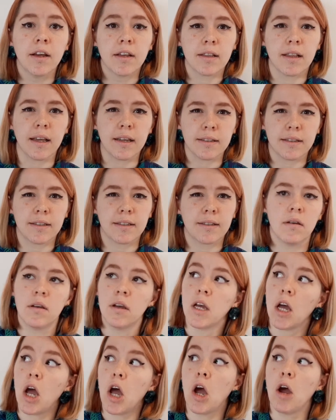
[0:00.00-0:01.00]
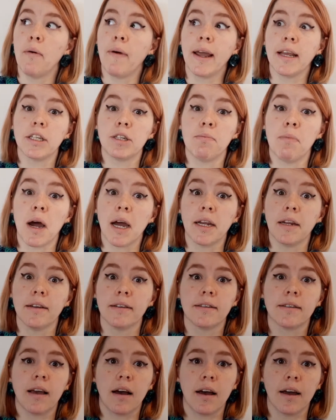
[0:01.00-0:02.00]
that's OH-
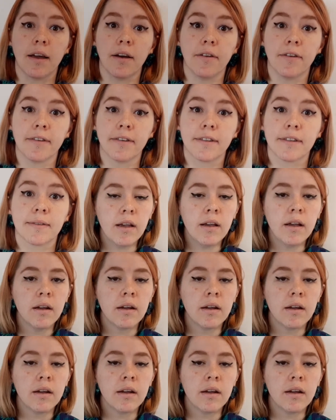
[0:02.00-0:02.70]
ions.